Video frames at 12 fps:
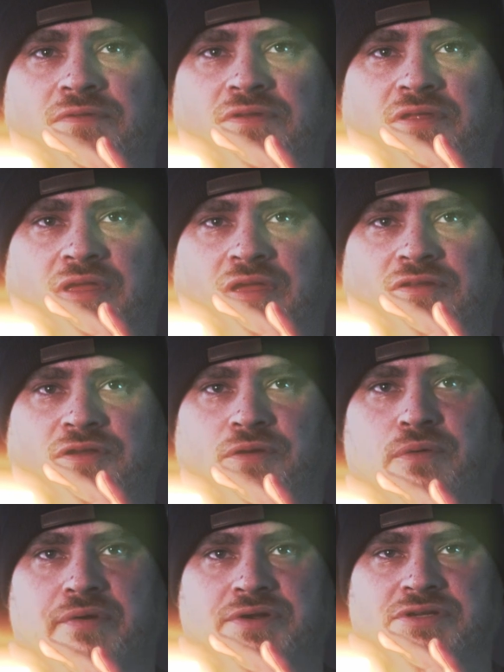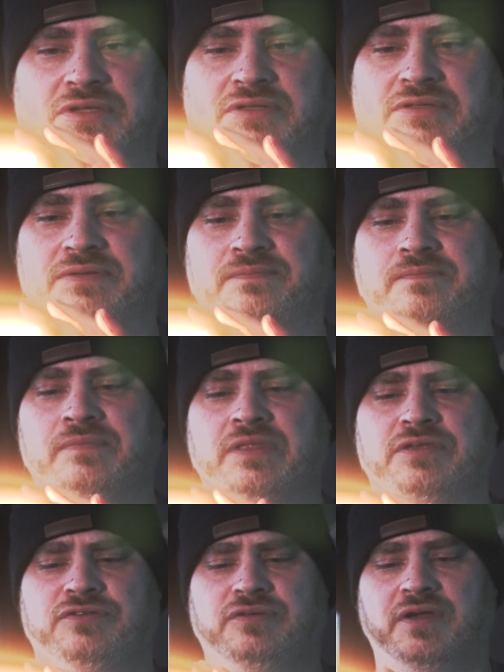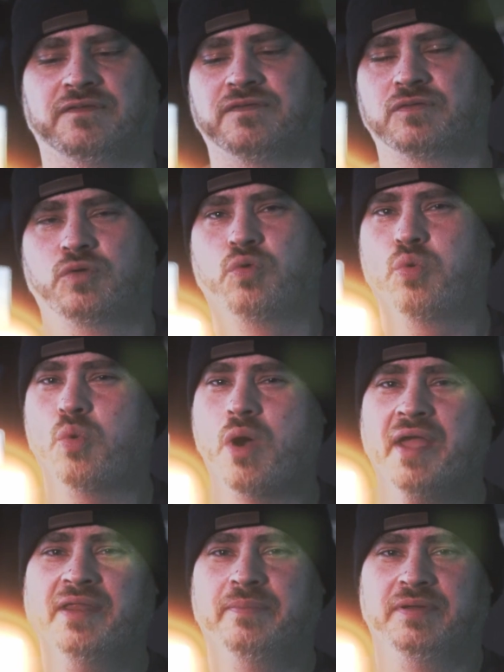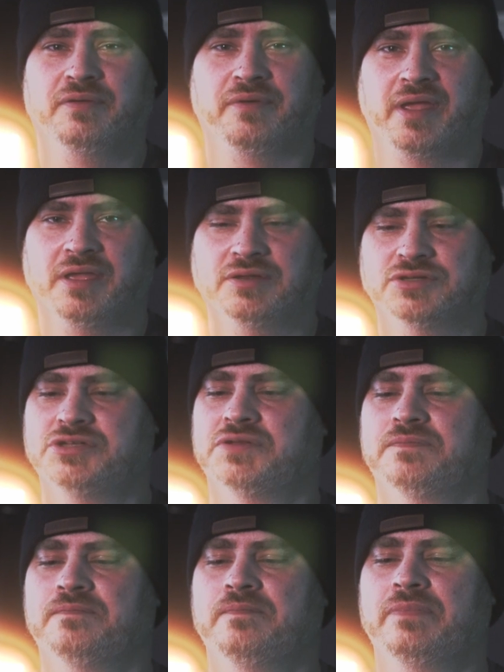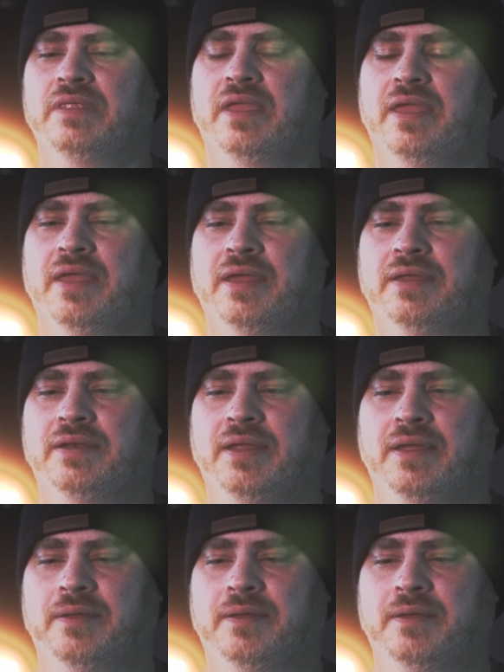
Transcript: till you get to your oranges. So you have quite a bit of range, and